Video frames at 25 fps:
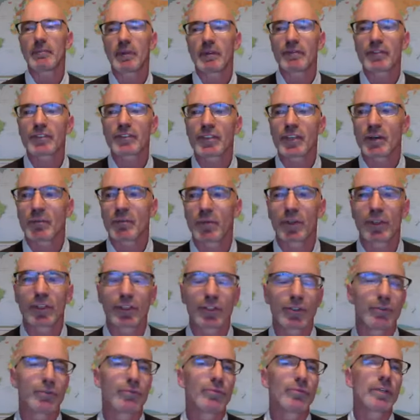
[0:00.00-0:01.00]
of someone
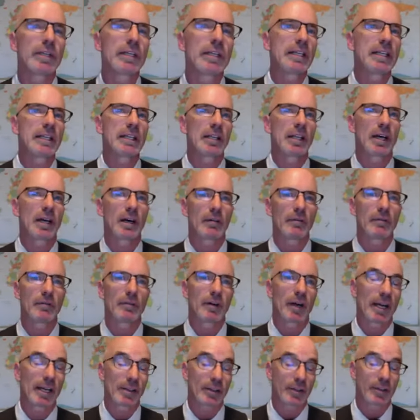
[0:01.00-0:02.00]
you'd really love,
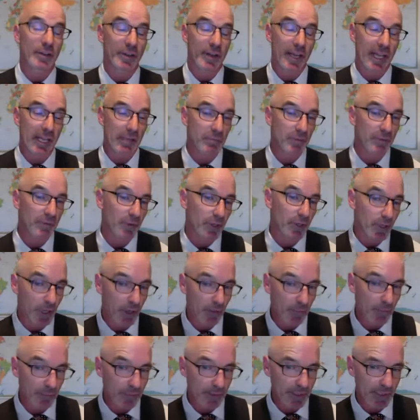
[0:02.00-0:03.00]
either a name of a
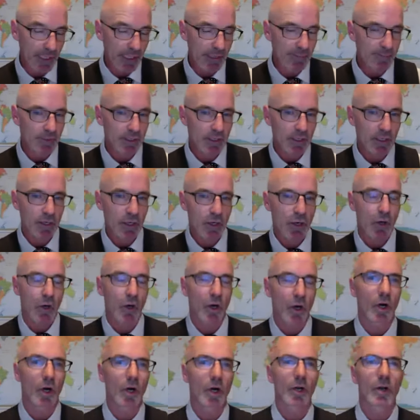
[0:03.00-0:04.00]
company
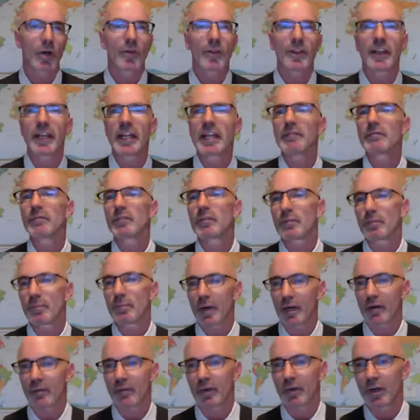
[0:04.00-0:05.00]
or the name of,
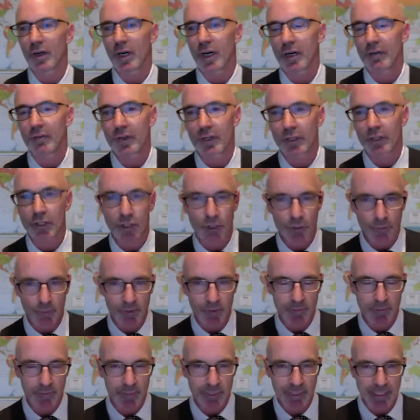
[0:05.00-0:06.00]
of, a, of a
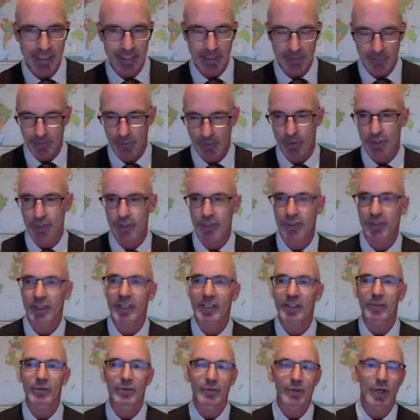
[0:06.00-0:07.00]
human being, a person
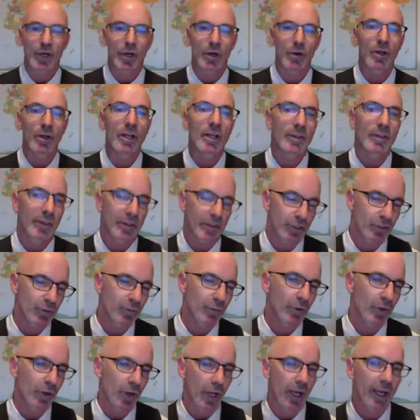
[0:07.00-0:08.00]
that you know that you
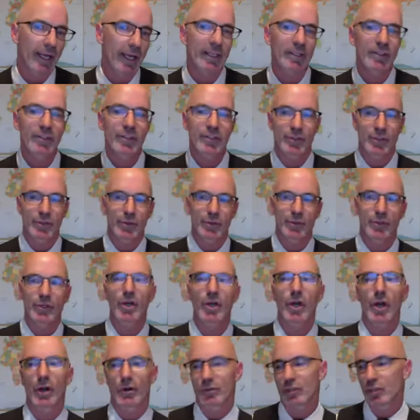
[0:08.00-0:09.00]
would like to
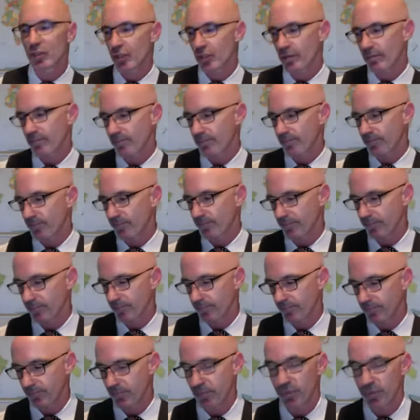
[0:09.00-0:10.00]
coach,
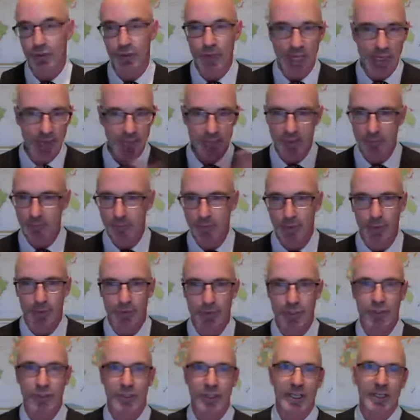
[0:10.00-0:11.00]
but you haven't
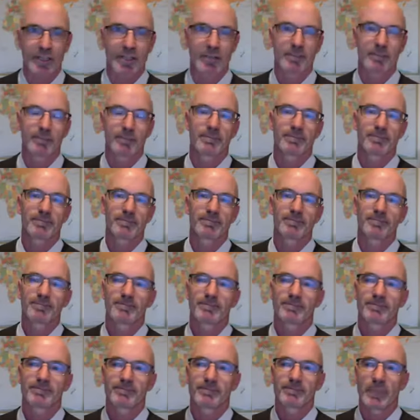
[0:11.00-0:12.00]
approached yet.
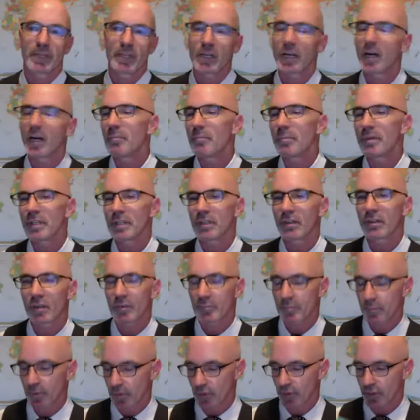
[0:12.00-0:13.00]
A company or a
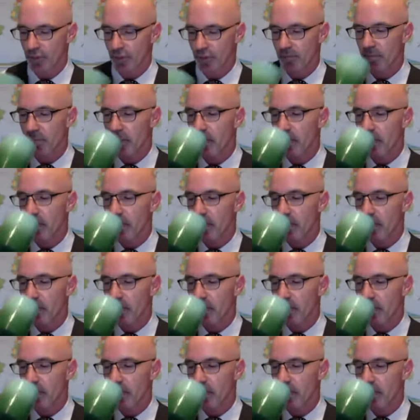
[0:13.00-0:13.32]
person?